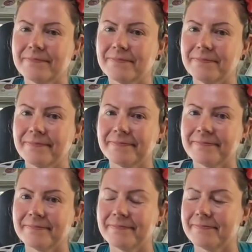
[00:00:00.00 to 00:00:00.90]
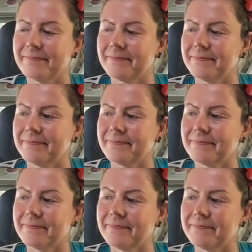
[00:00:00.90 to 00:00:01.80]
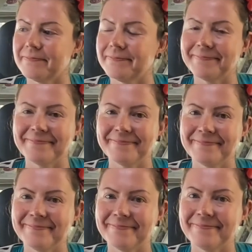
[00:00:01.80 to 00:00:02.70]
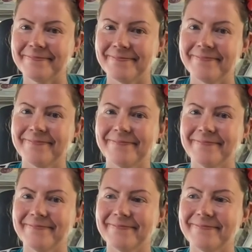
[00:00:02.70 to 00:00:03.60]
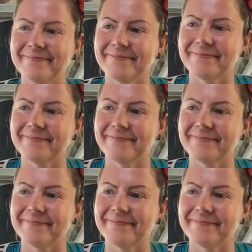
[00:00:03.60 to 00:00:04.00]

[no speech]